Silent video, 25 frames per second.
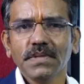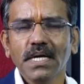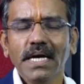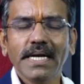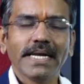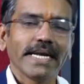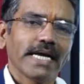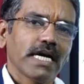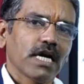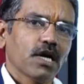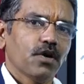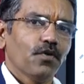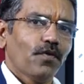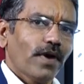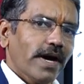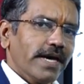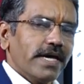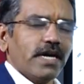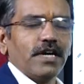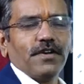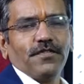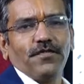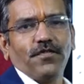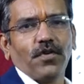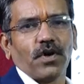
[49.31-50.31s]

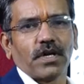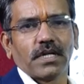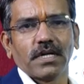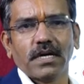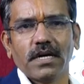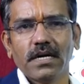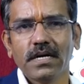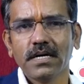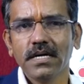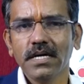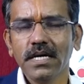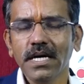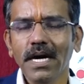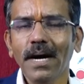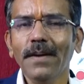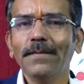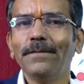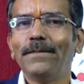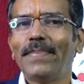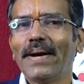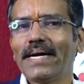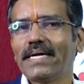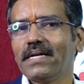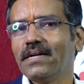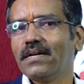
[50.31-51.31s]
required for the
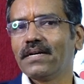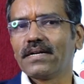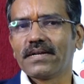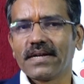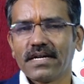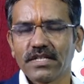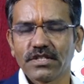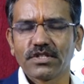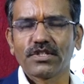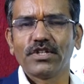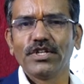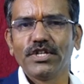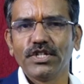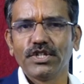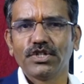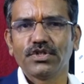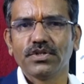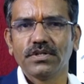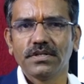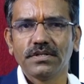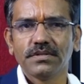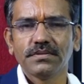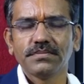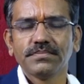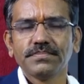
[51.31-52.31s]
better
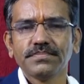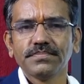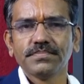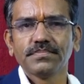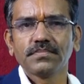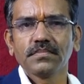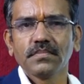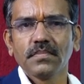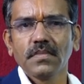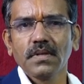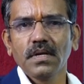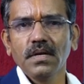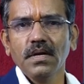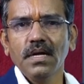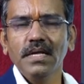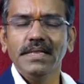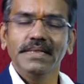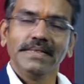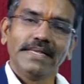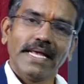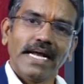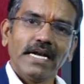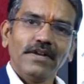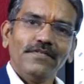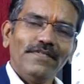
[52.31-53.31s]
translation.
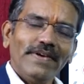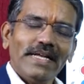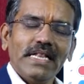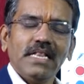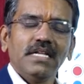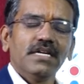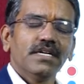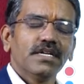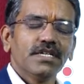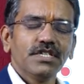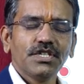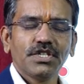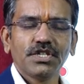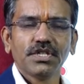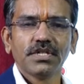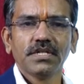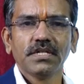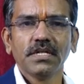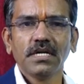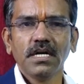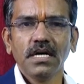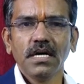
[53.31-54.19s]
Then we learnt